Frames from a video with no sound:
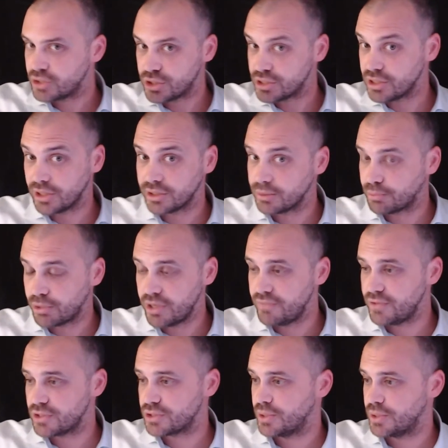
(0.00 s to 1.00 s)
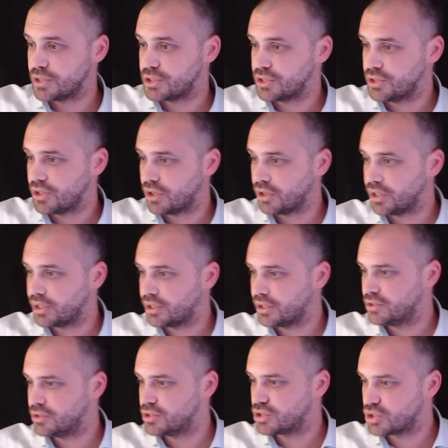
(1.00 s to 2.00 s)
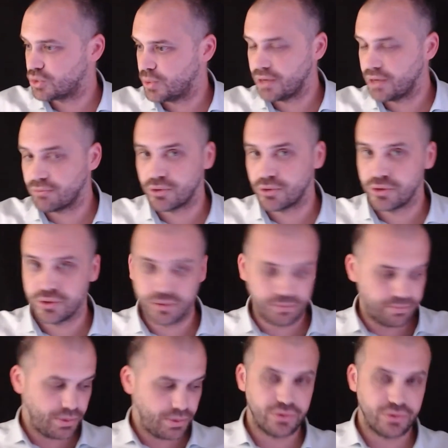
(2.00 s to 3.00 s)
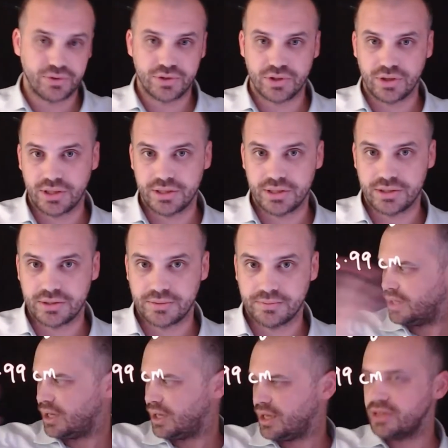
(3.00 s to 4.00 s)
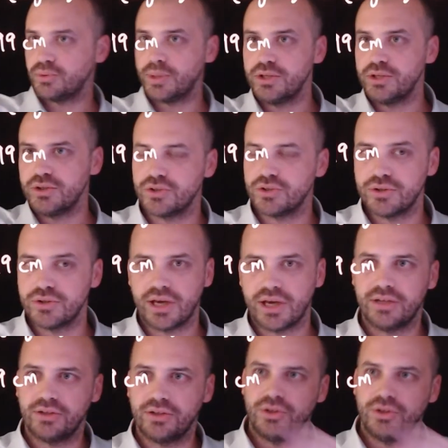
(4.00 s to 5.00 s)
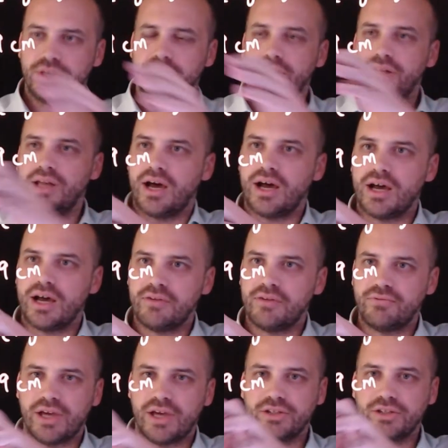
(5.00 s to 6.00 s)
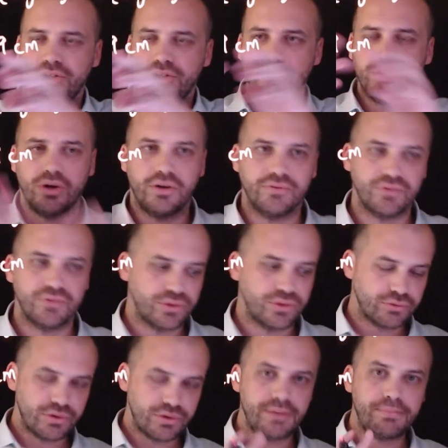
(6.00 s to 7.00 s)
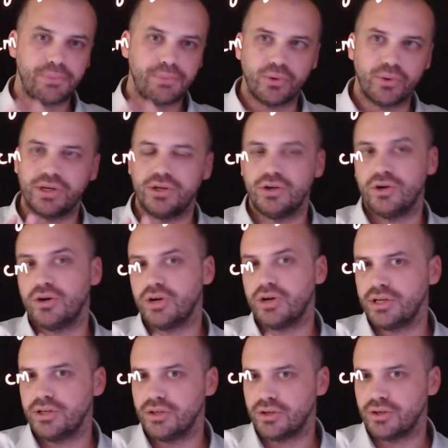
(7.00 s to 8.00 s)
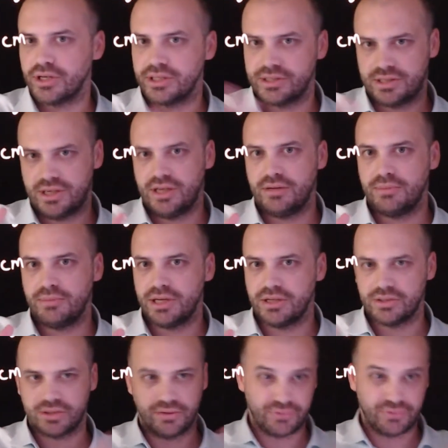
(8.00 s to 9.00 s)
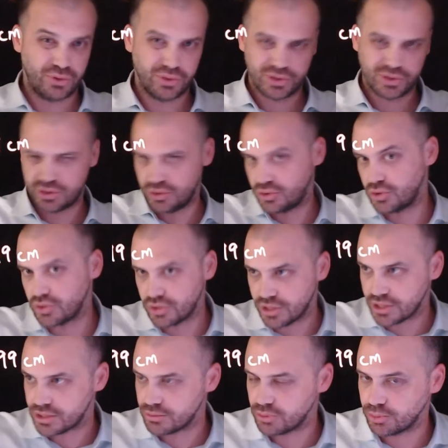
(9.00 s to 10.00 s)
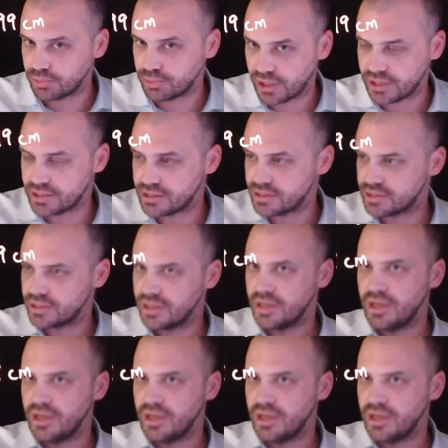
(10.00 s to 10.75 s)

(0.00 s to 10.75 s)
just like the previous question, I can square root both sides. And when you do that, you get an R value of 3.99 centimeters, of course, to two decimal places.